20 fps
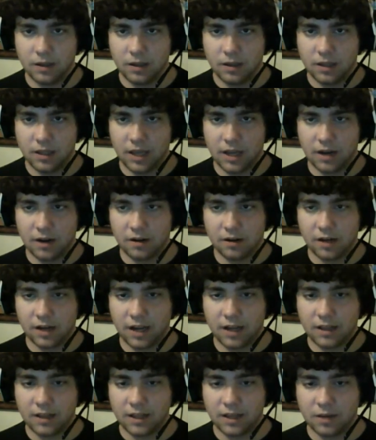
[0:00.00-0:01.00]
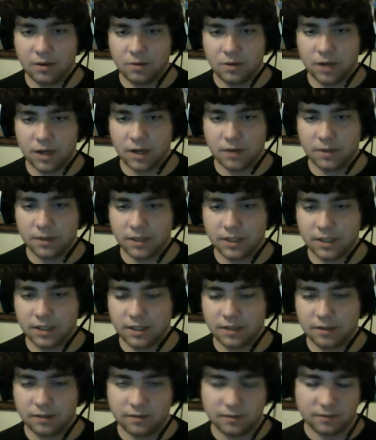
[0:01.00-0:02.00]
yeah, our ally... Oh, God, what the
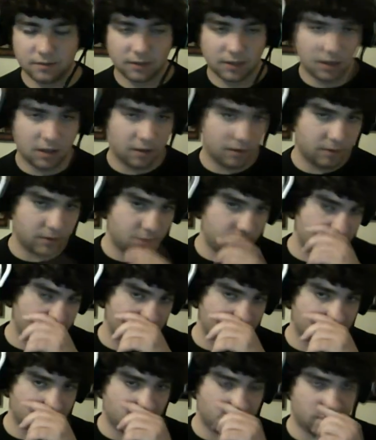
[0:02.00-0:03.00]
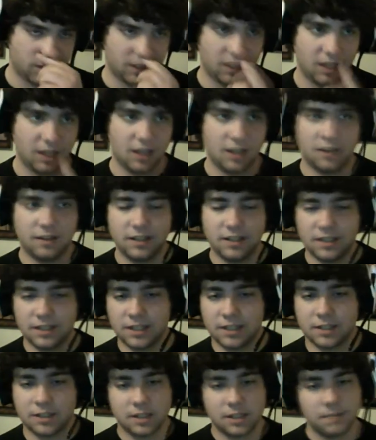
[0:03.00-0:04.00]
hell? Oh, Jesus Christ. These
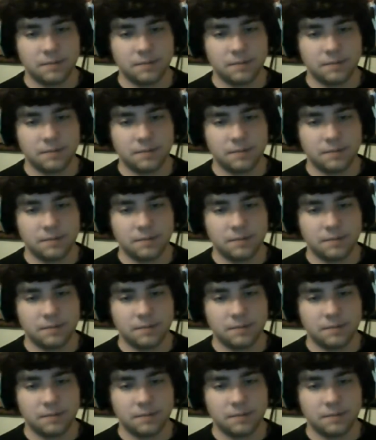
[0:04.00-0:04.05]
things, these